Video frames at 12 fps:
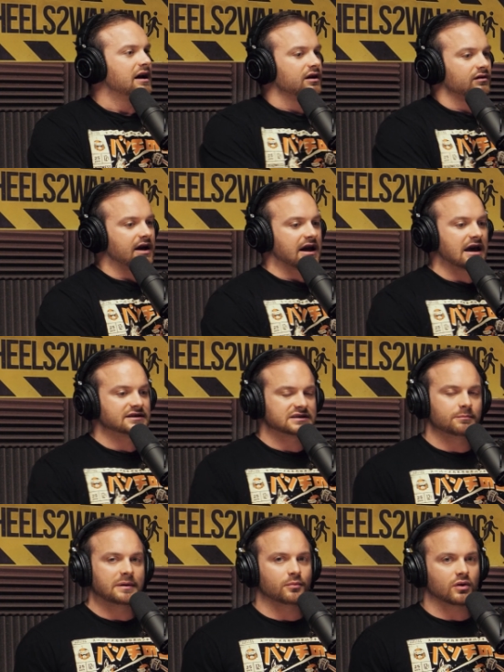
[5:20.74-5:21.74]
like, and
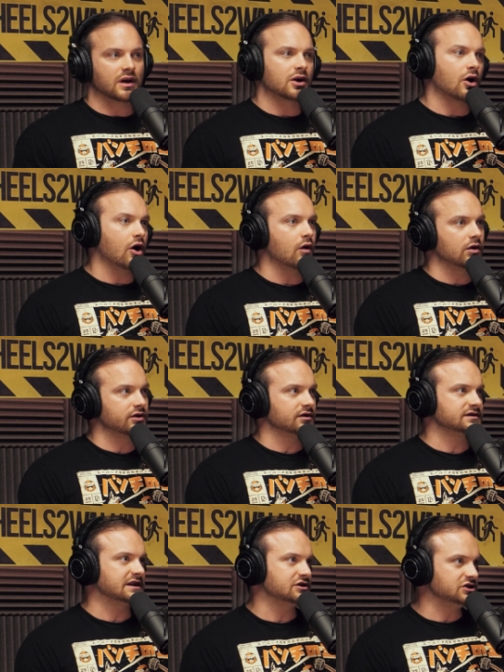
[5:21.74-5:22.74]
some people are like, oh, well,
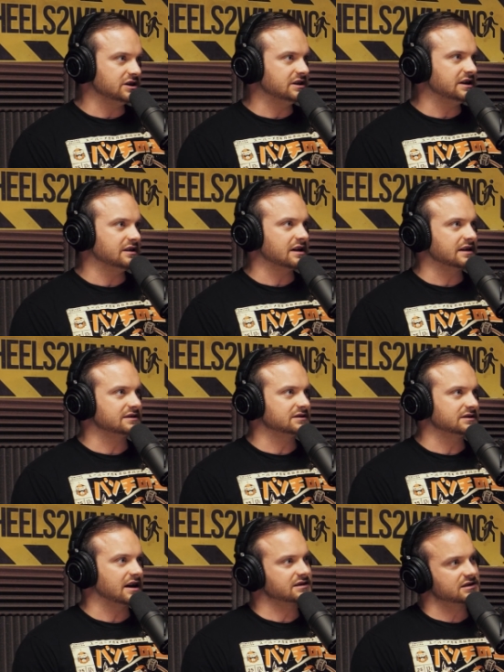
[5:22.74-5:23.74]
don't say GD.
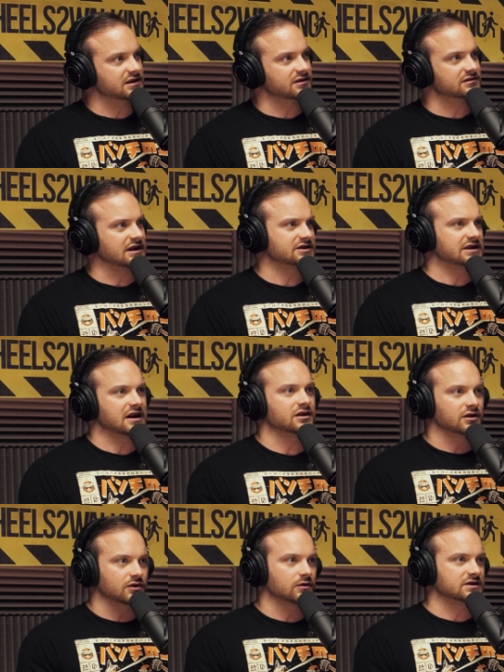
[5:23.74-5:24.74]
That's taking
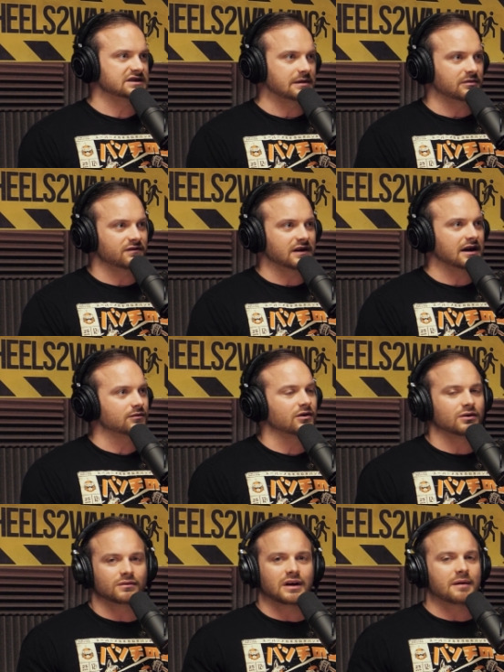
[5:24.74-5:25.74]
the Lord's name in vain.
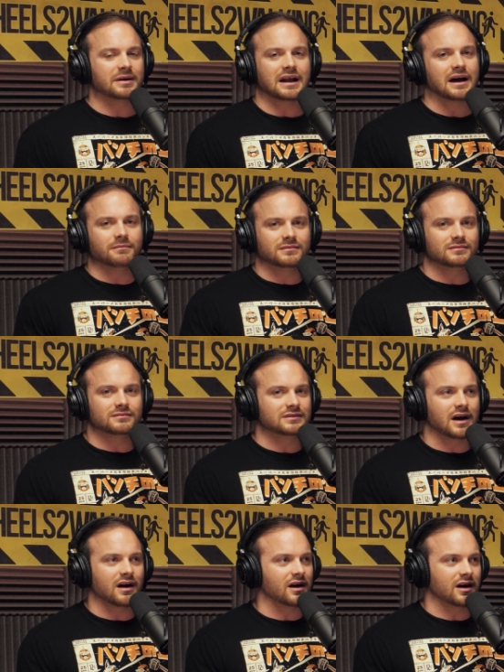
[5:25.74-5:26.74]
Well, I mean, I'm
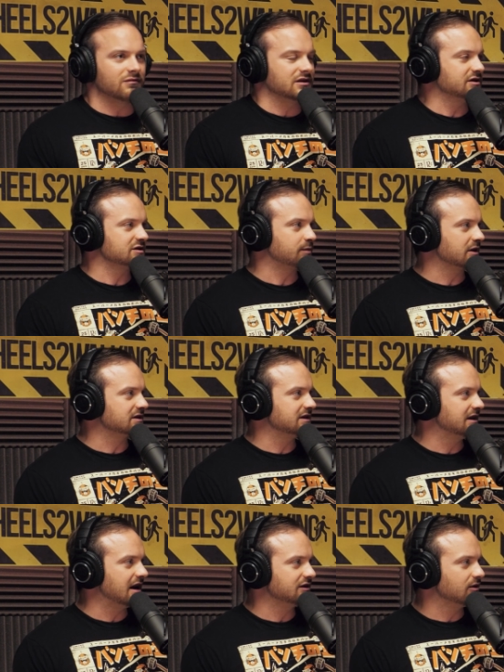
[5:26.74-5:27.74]
not a religious
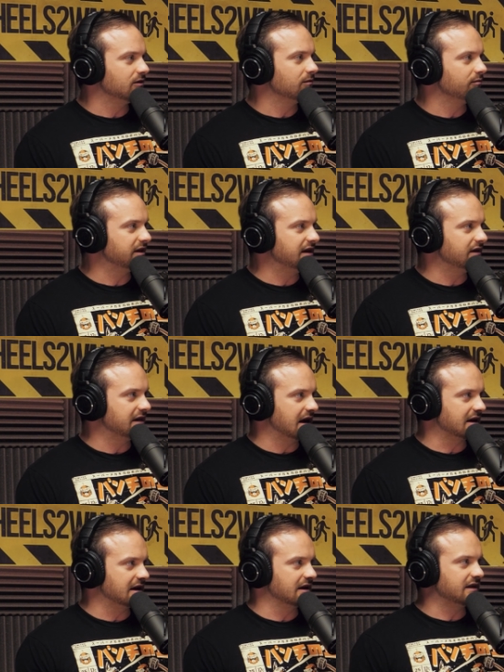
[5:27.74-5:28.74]
person. I don't believe in that
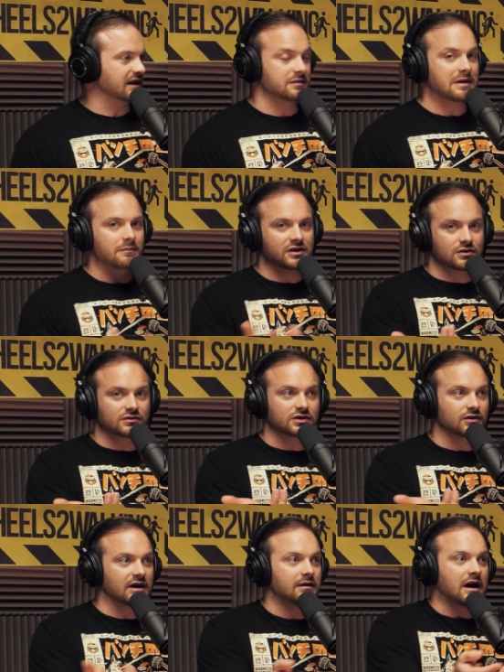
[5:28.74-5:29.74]
kind of thing. And maybe you
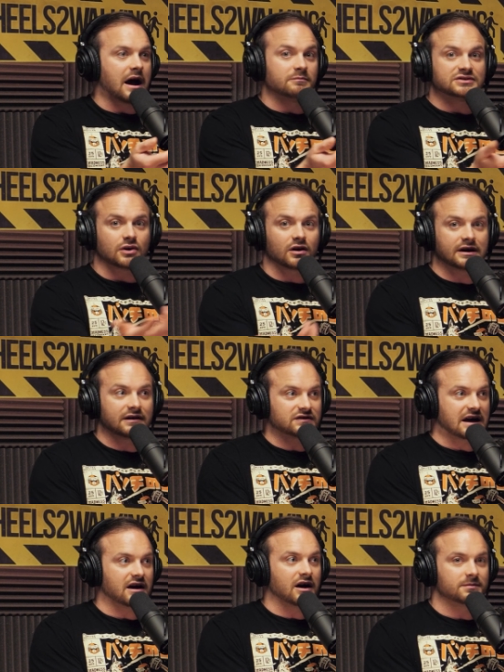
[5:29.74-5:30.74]
do. And I'm sorry if
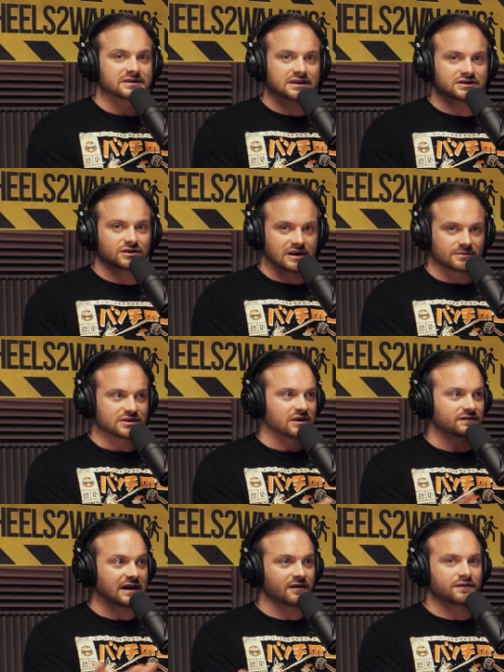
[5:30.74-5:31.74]
that upsets you and I'm sorry
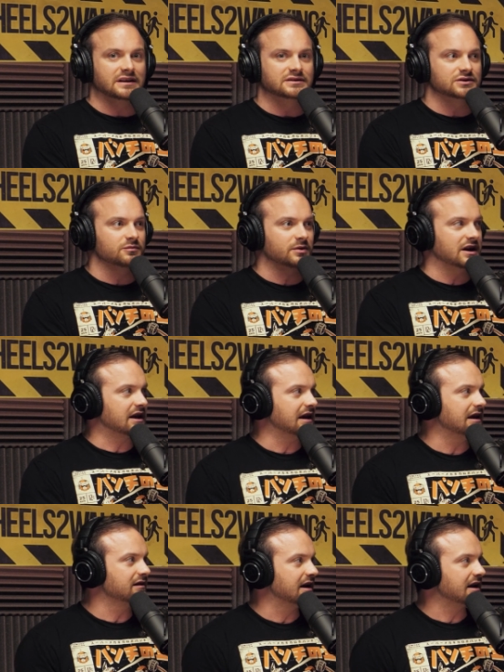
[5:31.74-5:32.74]
if that offends you. But
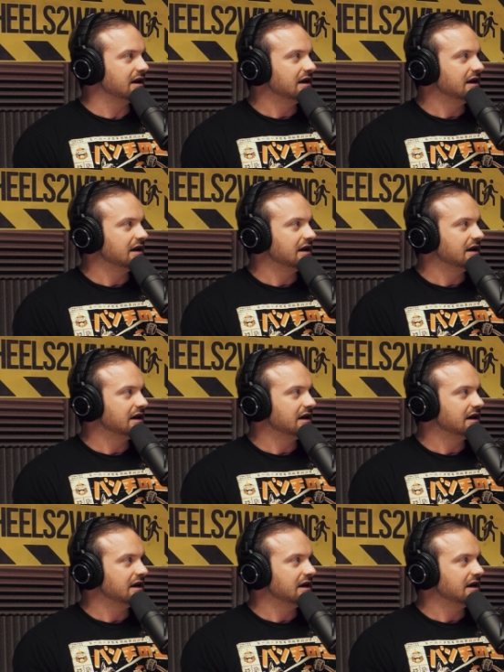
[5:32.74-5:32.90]
again, like